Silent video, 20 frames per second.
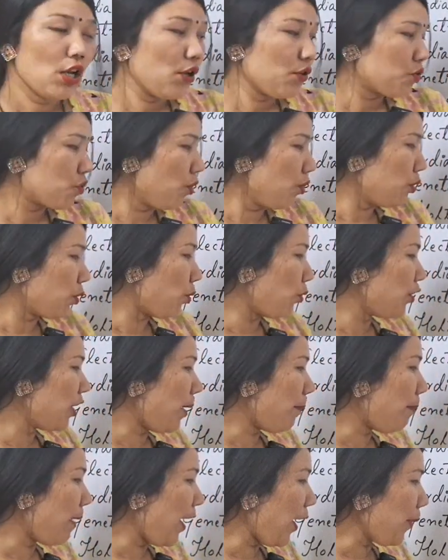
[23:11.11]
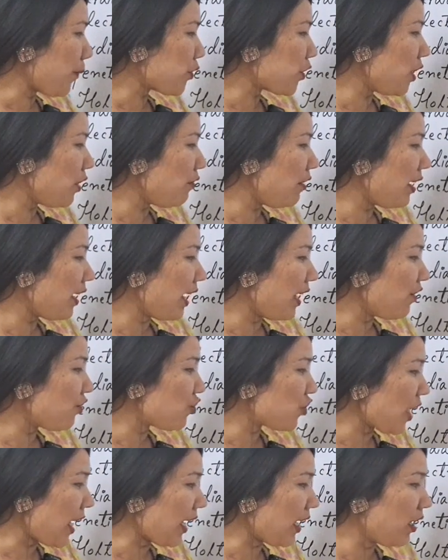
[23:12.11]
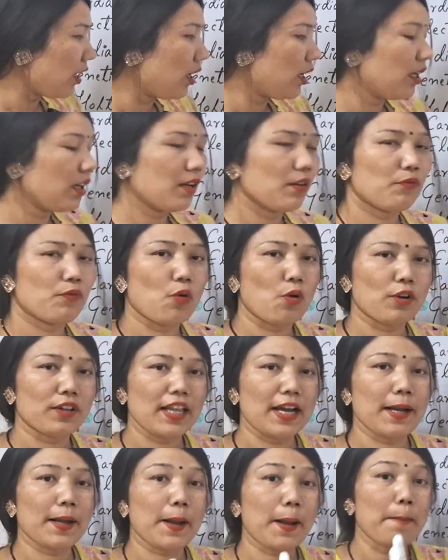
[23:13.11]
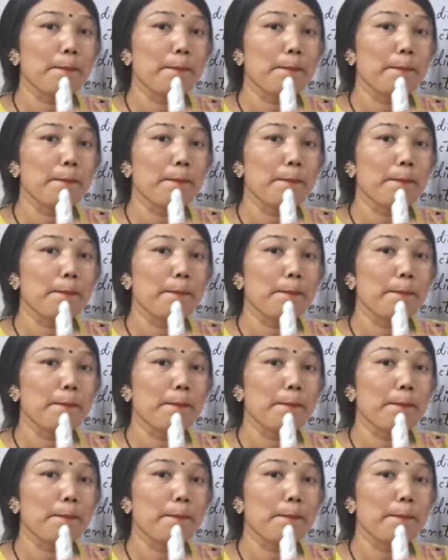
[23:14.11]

So through the biopsy we can check for the